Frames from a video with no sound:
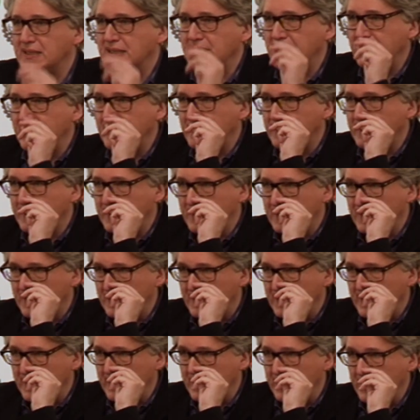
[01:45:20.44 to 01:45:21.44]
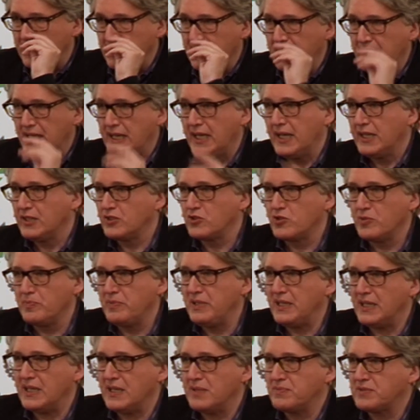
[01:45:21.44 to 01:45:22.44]
They try to
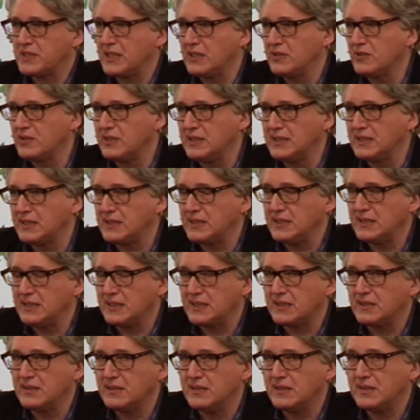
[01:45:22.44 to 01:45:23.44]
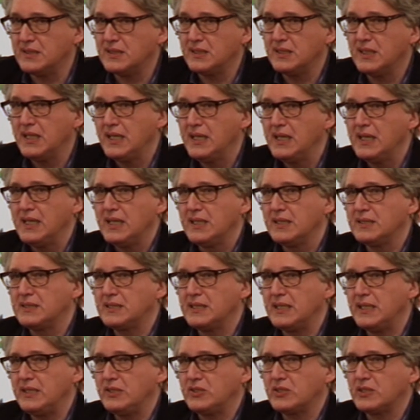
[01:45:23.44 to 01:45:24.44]
be absolutely cynical.
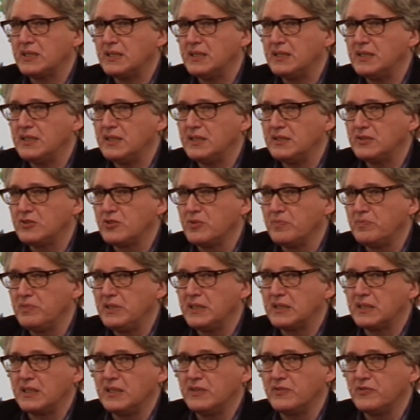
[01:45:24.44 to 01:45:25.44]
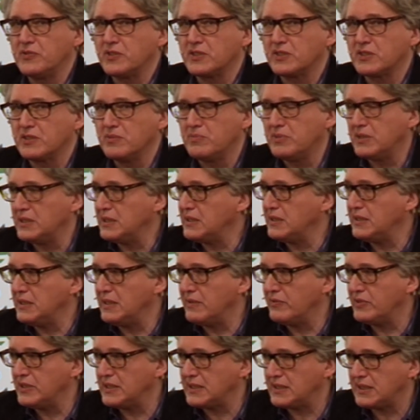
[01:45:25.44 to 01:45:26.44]
They try to be convertible in
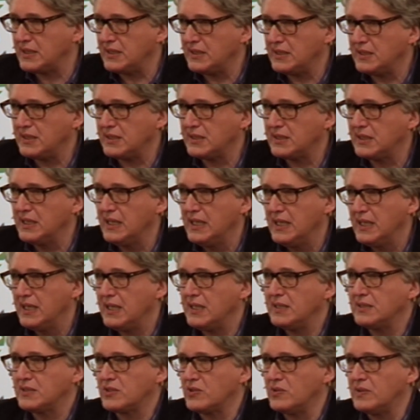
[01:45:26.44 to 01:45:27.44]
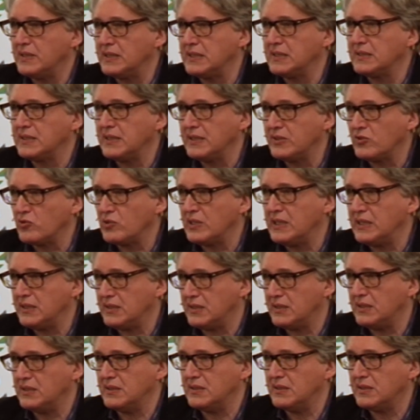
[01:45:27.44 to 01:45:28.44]
everything, and so on. They try
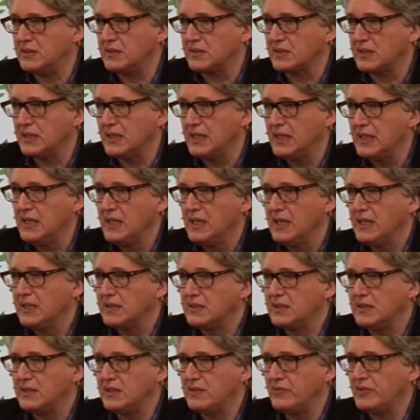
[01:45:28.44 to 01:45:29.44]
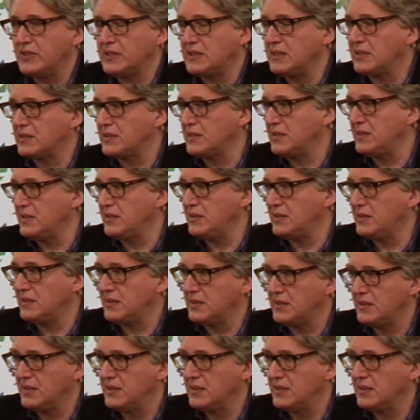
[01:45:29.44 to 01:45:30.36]
hard. They never succeed,